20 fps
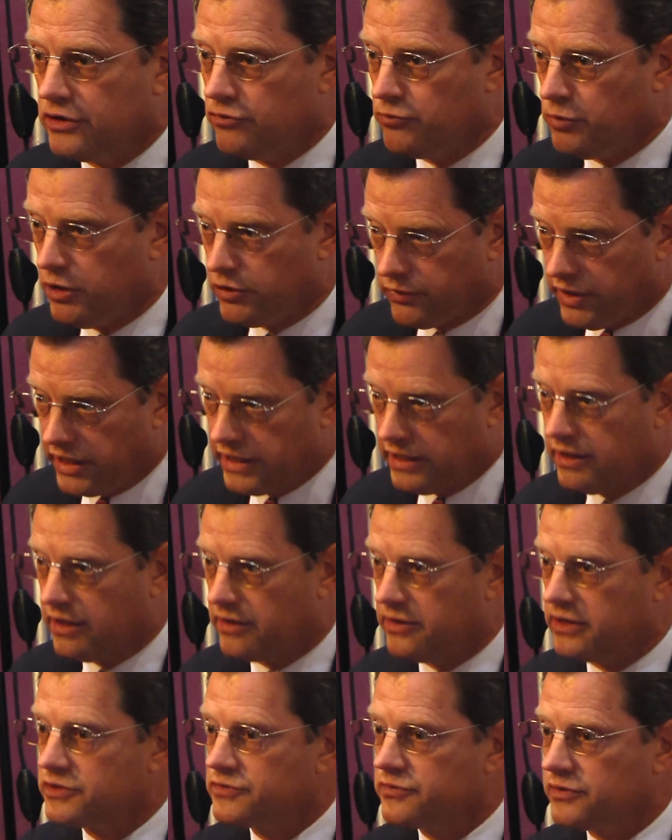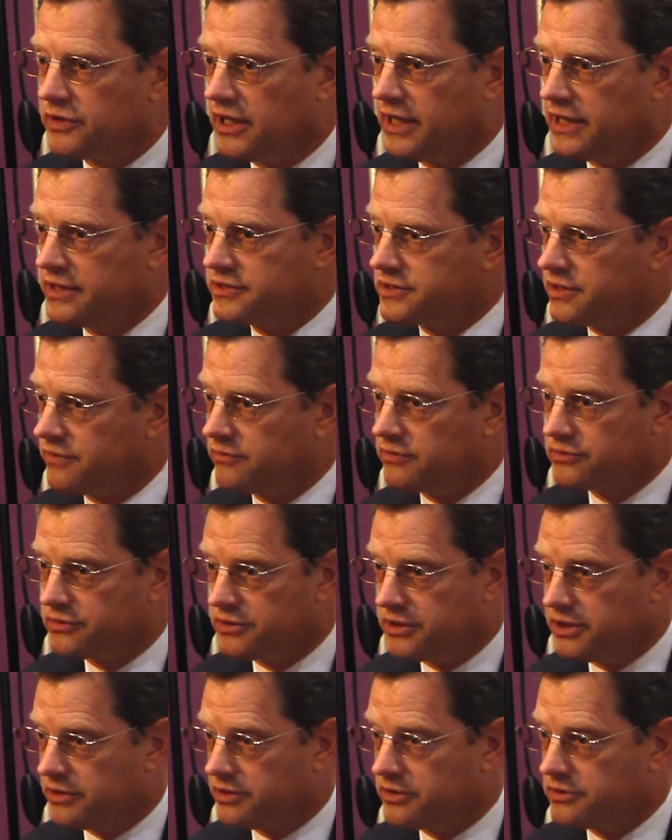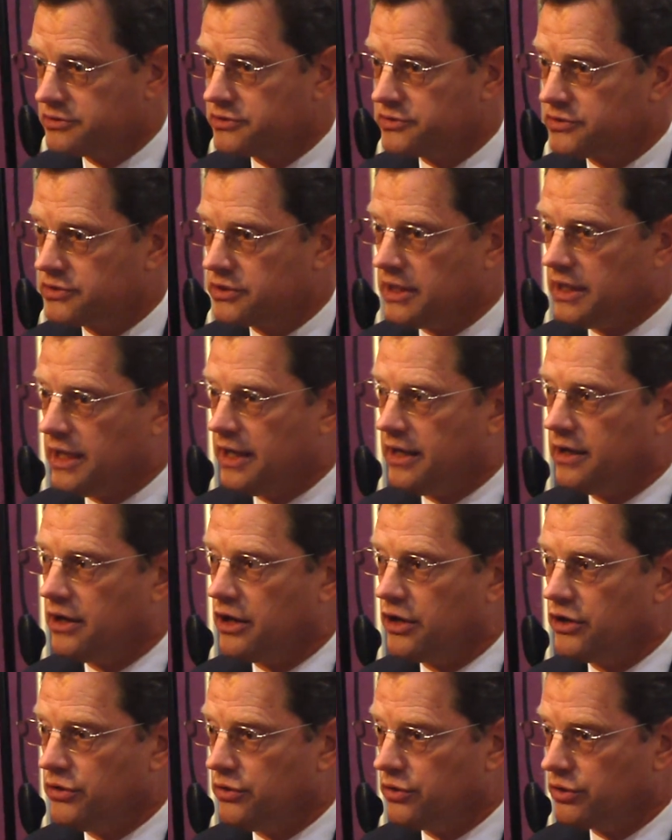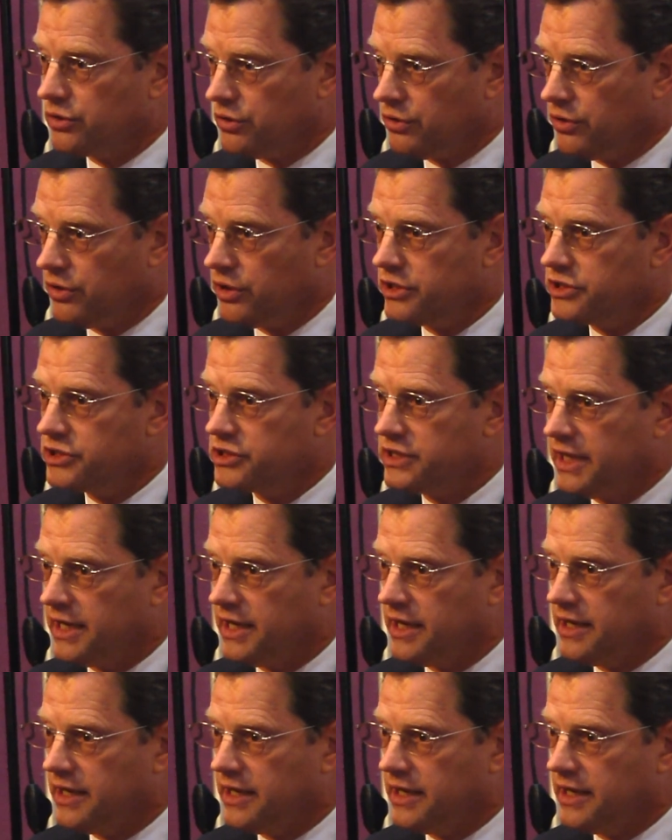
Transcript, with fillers: you've been writing on this for the last several years, are you encouraged